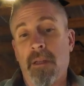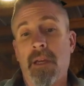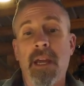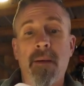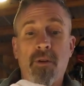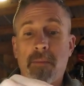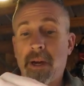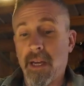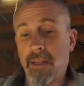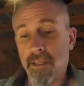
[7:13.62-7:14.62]
camera on my
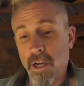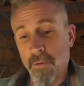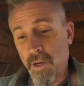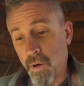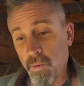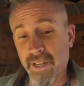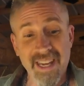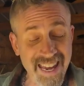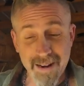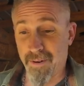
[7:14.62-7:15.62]
head. This helps hold the
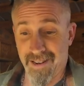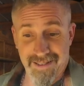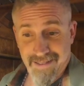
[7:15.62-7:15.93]
camera.